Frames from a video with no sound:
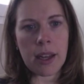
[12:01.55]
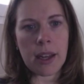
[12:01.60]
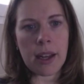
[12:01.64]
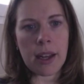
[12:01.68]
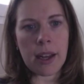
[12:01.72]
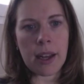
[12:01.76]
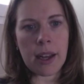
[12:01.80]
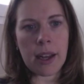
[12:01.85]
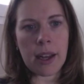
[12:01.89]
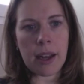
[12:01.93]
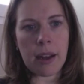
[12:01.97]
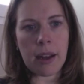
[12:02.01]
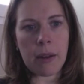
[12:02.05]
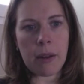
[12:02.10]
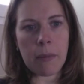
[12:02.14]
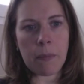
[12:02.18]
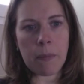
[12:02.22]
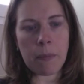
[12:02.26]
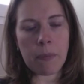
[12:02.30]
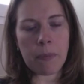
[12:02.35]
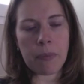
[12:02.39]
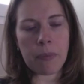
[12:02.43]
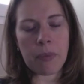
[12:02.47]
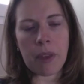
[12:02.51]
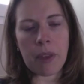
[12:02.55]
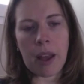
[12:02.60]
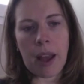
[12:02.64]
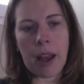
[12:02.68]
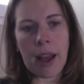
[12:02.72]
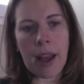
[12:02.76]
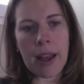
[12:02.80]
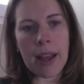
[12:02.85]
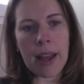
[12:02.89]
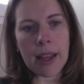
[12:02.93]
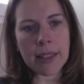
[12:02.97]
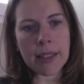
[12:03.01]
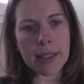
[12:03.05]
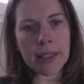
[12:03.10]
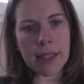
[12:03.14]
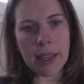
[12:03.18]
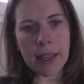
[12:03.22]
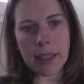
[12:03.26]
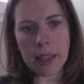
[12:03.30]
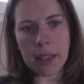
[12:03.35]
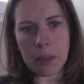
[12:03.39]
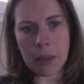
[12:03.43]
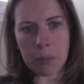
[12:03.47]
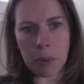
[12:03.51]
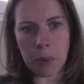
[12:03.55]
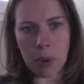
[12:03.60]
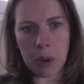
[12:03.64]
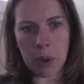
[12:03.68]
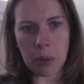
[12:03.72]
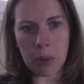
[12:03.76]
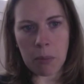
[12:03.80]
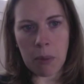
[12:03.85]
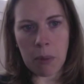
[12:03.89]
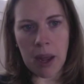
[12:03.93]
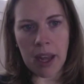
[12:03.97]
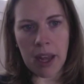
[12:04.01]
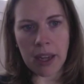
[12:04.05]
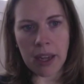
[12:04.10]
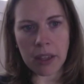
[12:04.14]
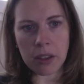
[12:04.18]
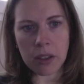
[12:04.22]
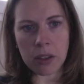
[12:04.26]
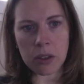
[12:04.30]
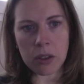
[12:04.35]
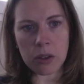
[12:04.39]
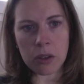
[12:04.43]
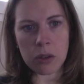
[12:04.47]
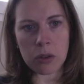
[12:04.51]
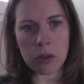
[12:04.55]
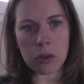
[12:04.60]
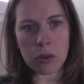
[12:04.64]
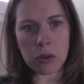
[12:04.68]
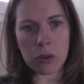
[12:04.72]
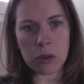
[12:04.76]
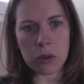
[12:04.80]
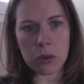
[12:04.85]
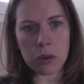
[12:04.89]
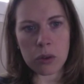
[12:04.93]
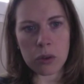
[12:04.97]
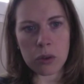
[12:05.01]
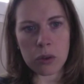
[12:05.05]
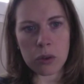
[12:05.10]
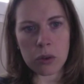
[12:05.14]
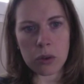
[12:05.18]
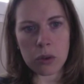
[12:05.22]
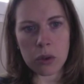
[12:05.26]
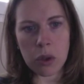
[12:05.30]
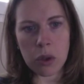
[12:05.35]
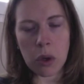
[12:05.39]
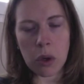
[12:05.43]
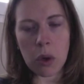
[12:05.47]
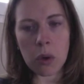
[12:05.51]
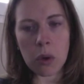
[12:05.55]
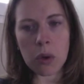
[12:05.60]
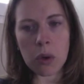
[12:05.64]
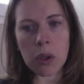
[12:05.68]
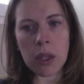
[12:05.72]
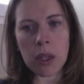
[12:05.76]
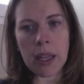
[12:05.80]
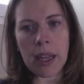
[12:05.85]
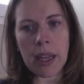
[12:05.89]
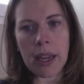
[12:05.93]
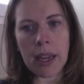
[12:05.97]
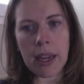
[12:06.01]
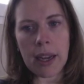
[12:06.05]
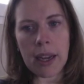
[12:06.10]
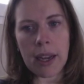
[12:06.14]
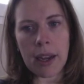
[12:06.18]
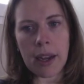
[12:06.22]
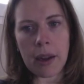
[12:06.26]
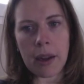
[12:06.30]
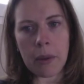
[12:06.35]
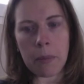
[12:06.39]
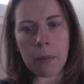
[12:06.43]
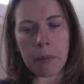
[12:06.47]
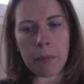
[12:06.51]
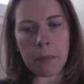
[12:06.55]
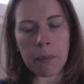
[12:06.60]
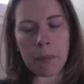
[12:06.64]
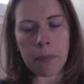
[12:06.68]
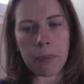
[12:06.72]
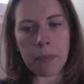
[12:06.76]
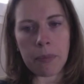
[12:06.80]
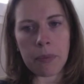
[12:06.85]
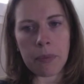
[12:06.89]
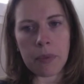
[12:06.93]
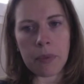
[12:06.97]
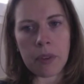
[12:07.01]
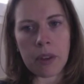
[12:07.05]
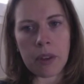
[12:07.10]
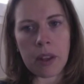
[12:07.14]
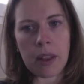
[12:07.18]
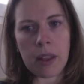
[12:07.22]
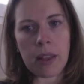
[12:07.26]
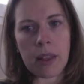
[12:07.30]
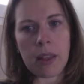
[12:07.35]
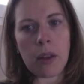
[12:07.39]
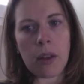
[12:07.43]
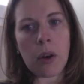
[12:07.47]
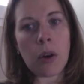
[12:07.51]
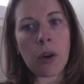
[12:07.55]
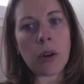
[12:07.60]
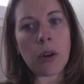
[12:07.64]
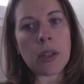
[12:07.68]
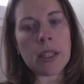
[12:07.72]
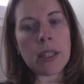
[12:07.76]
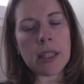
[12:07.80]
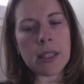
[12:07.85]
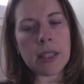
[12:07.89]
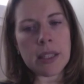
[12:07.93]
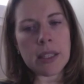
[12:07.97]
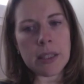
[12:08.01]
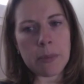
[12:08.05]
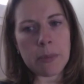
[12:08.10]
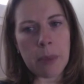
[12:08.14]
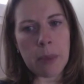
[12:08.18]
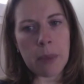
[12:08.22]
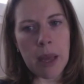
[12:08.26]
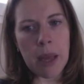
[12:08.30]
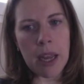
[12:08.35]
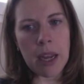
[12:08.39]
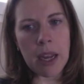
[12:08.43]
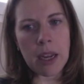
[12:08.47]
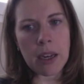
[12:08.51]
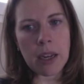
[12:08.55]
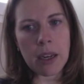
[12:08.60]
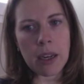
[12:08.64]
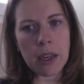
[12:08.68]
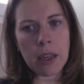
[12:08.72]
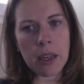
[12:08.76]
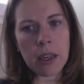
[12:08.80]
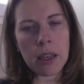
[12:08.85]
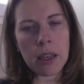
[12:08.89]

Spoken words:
I accidentally put my total income earned in Spain,